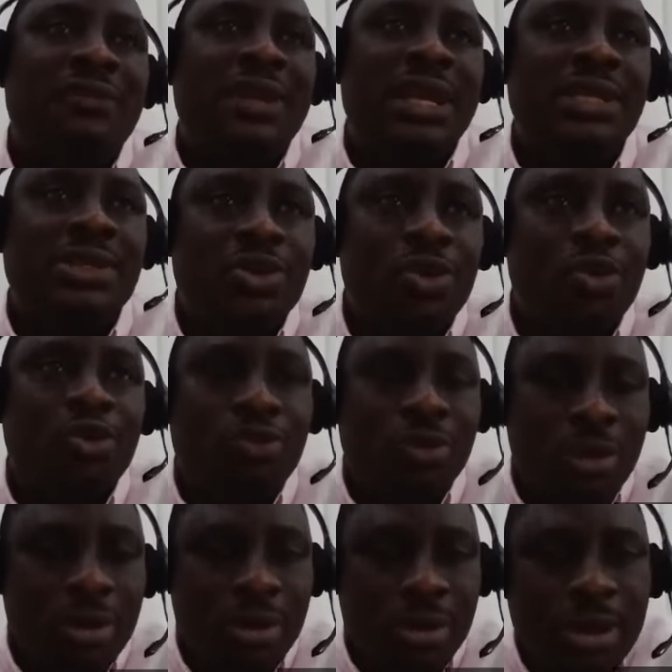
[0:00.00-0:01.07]
the anything goes
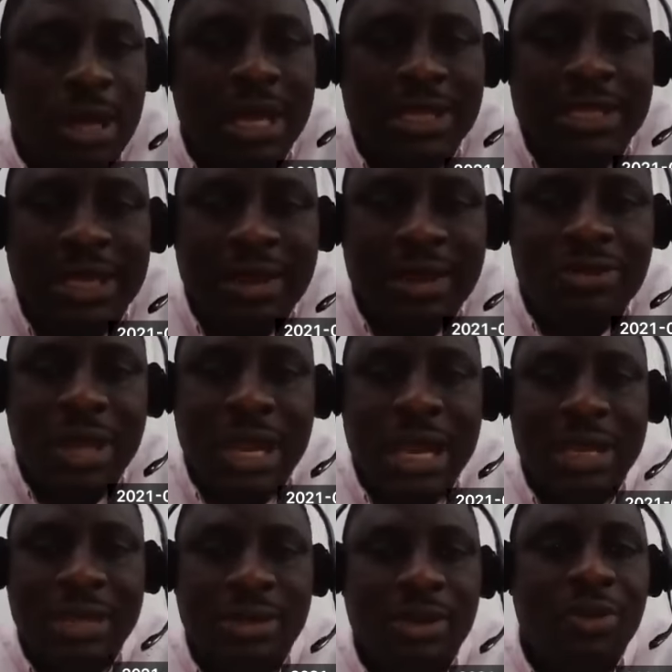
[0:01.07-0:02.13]
wrong, as a director, I
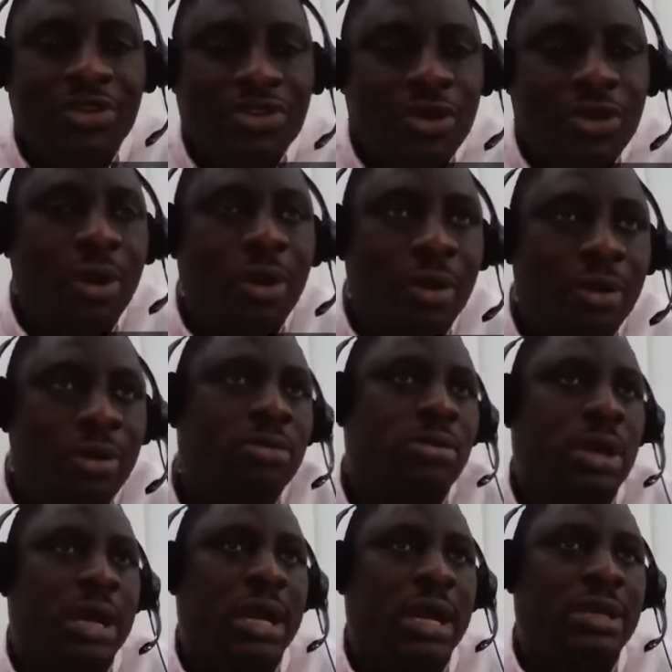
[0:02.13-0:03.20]
can always call
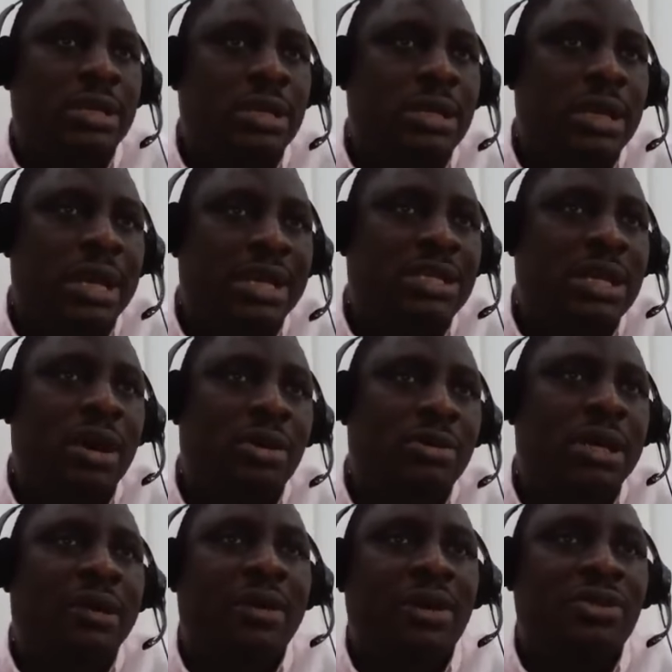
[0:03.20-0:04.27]
either the HR
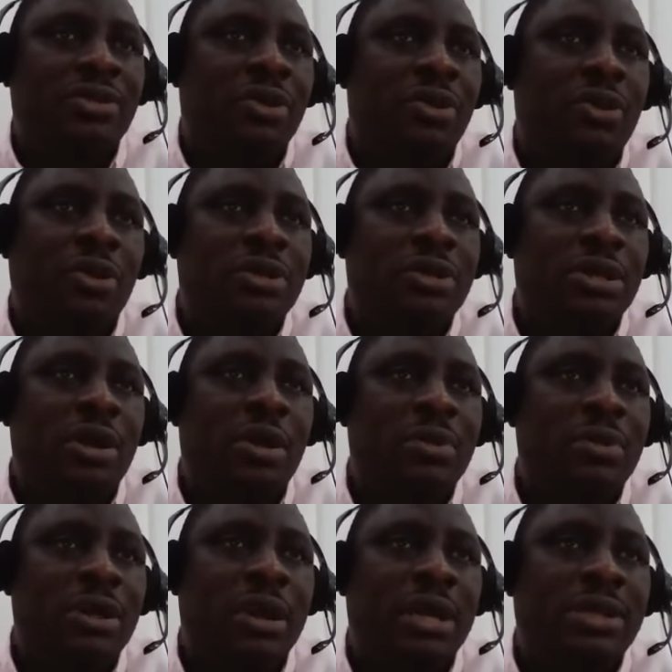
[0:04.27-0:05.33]
director or call the
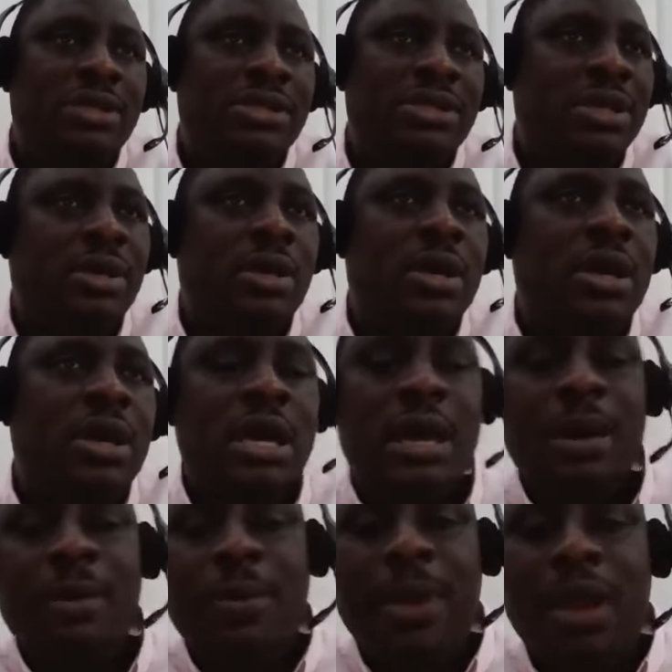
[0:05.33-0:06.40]
company lawyer to say
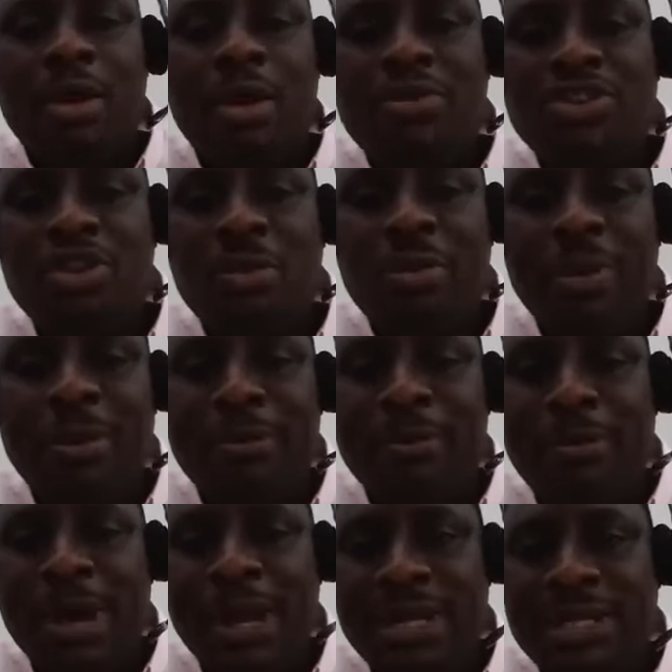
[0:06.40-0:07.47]
my company is not
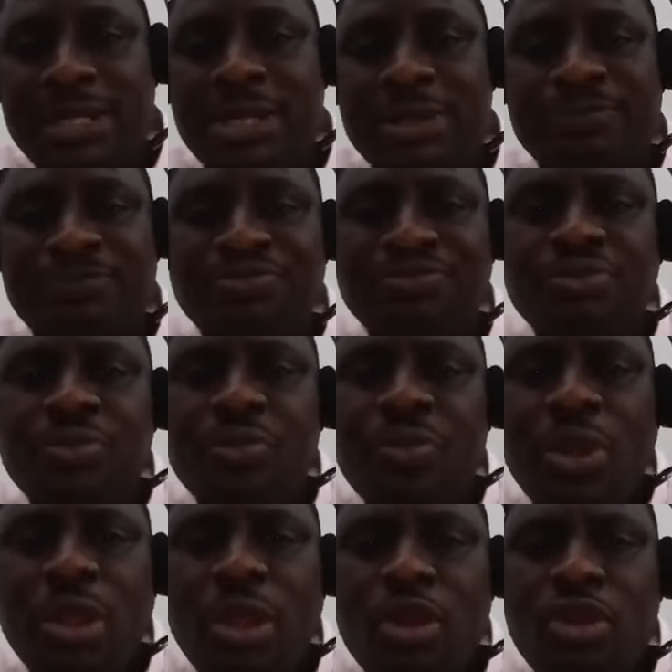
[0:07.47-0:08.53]
managed.
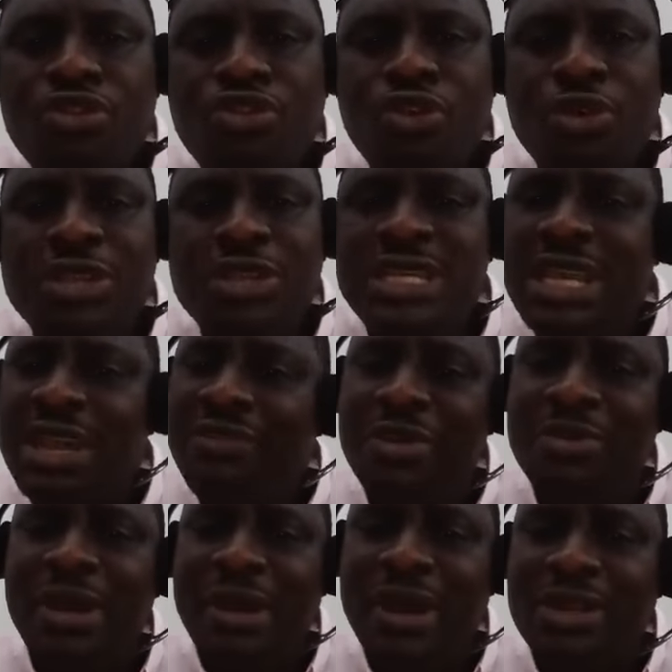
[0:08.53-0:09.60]
So it is
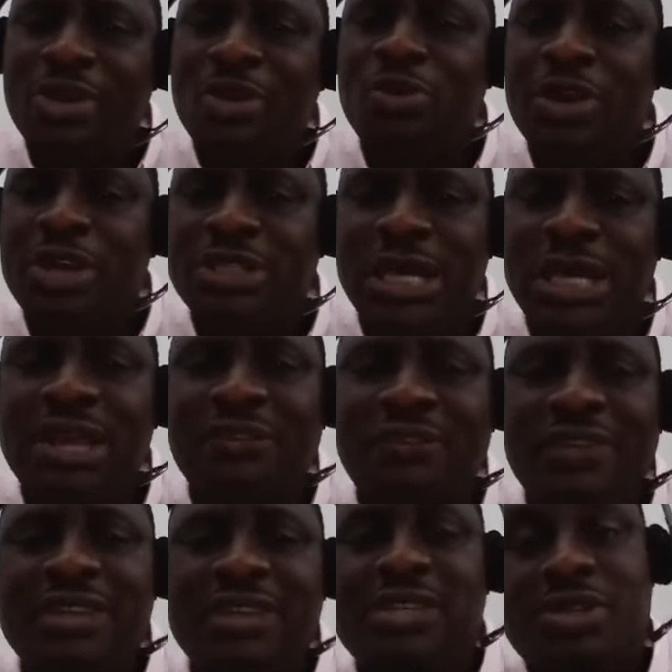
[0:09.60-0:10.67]
inevitable directors will occasionally
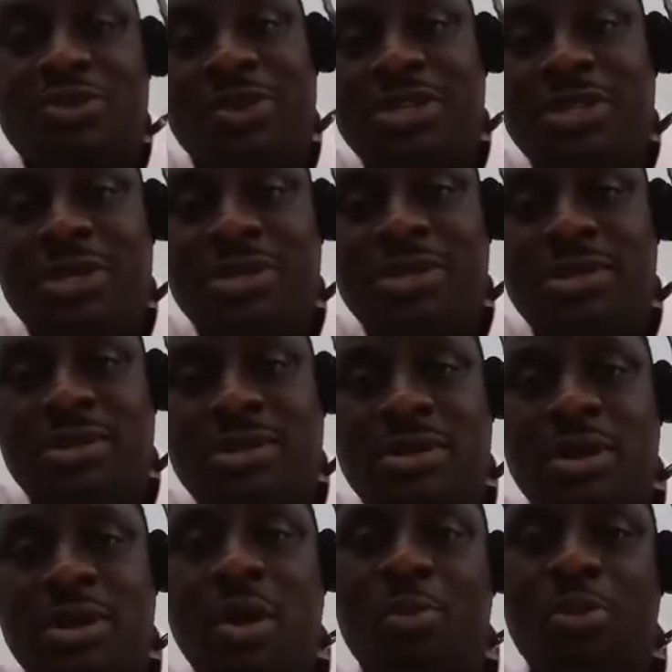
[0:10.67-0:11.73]
face situations
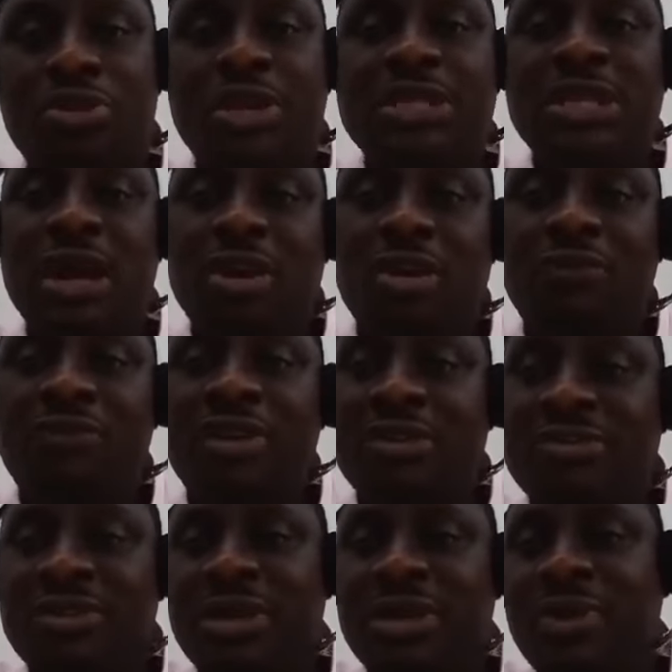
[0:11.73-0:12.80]
or potential conflict of
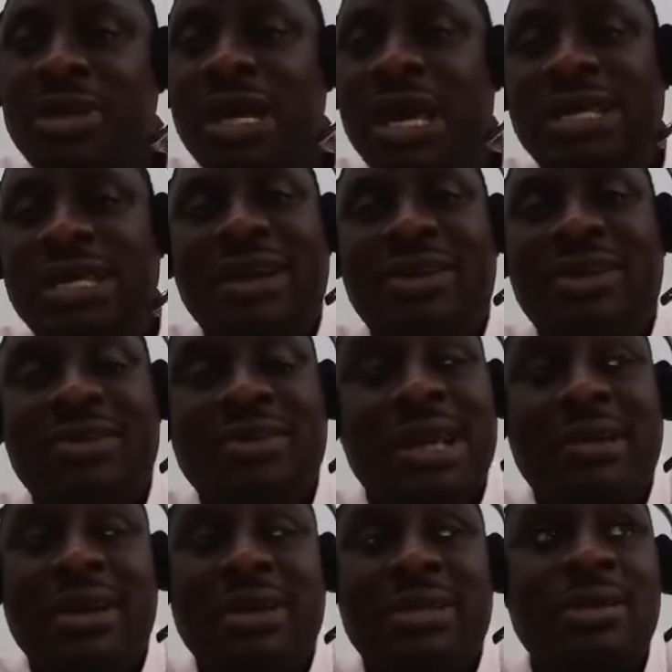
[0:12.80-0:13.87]
interest, whether directly or
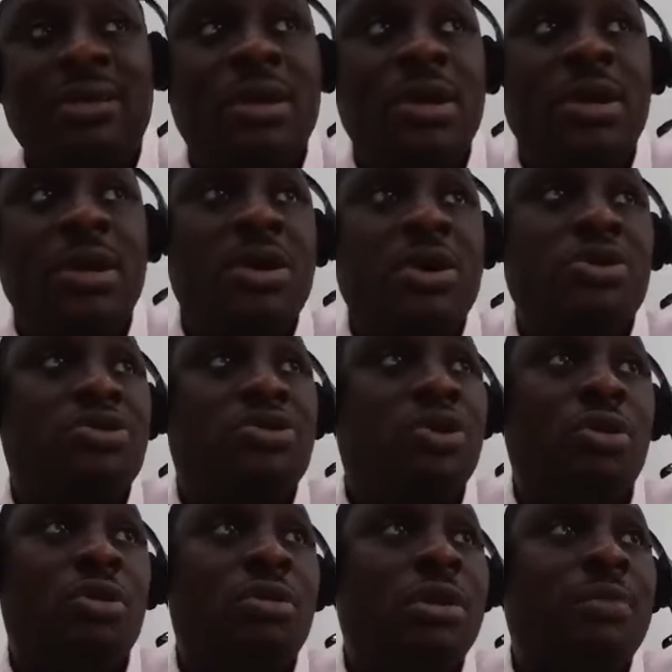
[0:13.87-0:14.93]
indirectly.
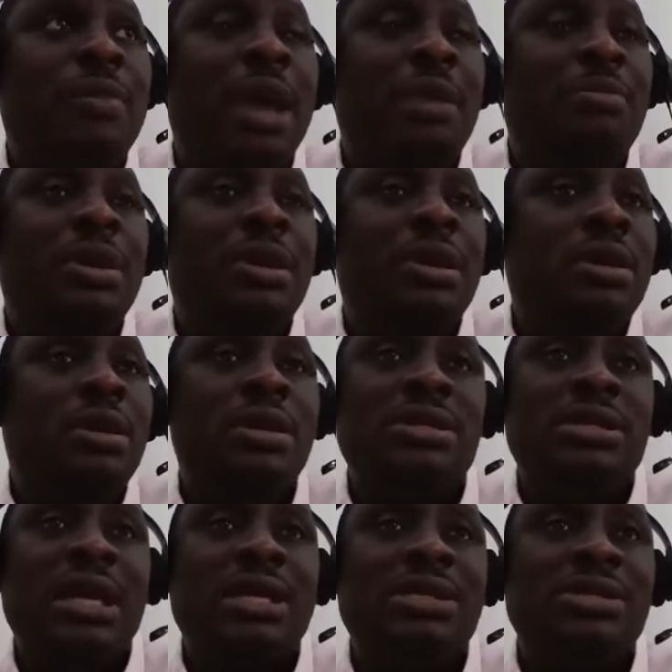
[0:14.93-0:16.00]
So it might be
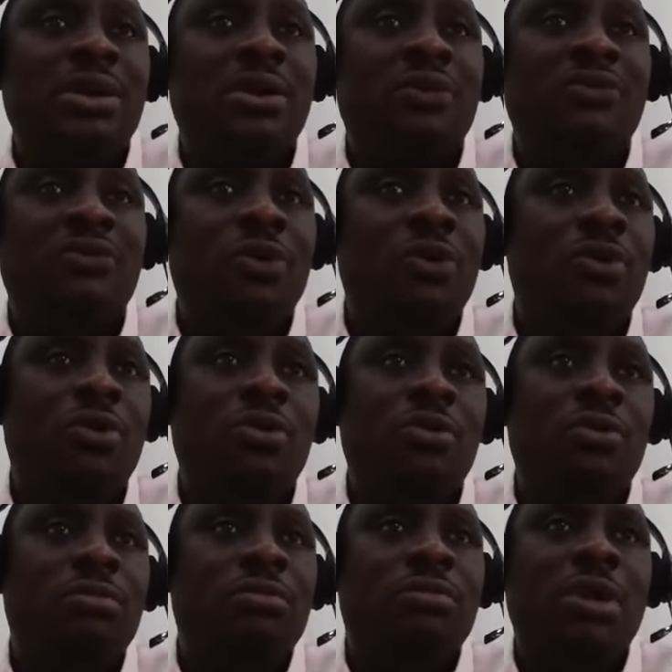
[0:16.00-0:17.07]
instances of,
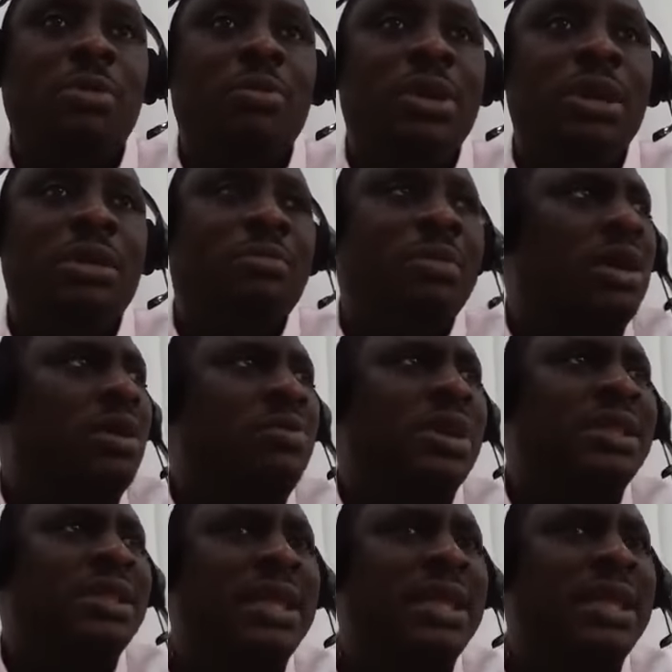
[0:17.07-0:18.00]
maybe it might not be a